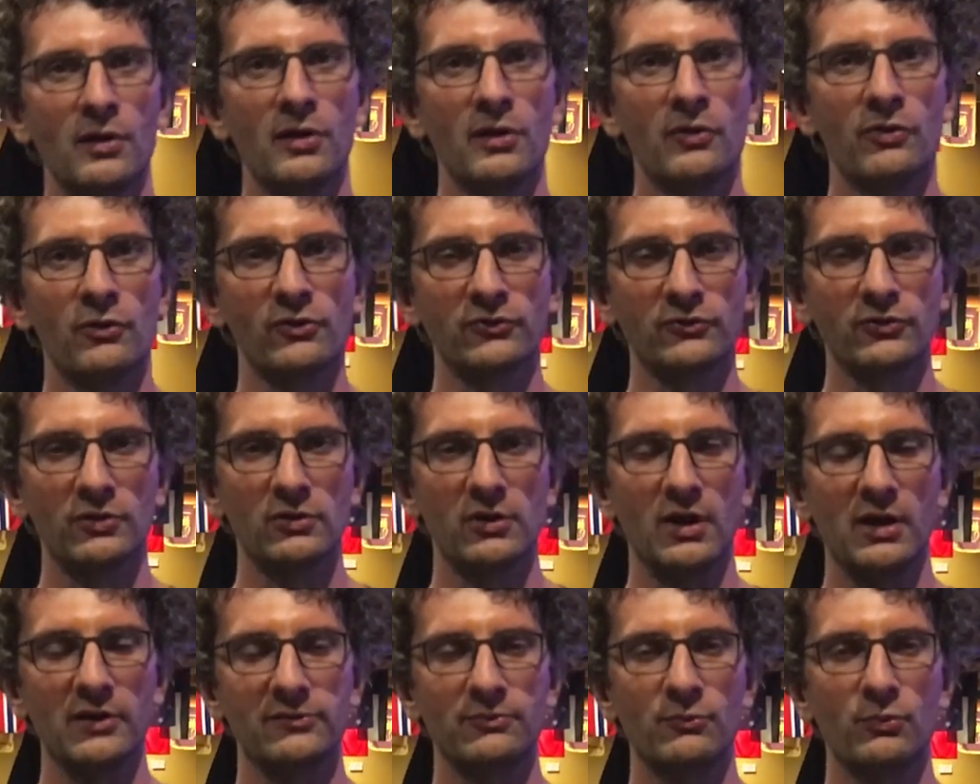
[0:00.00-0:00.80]
There's still
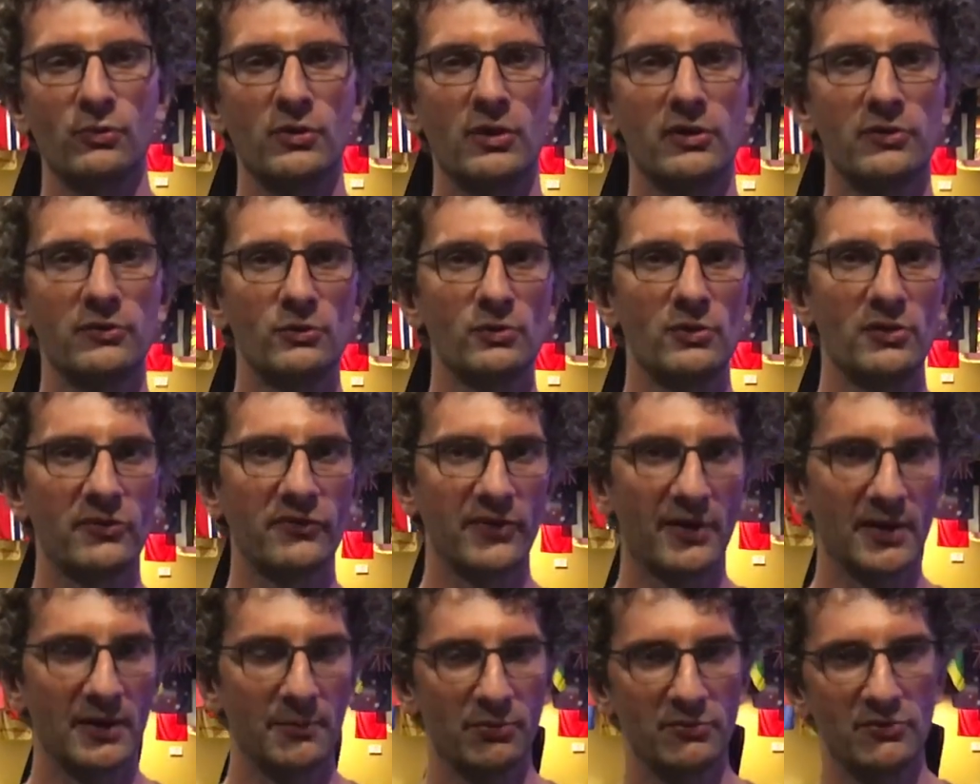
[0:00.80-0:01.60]
lots more to do to
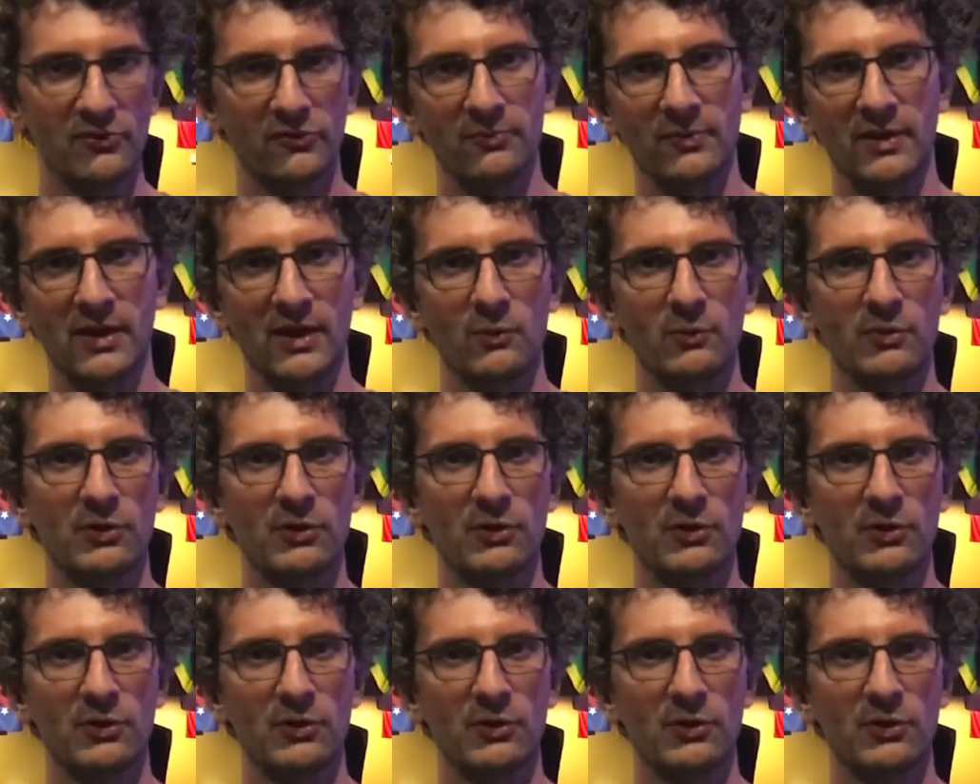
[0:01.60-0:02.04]
set up on this Mac.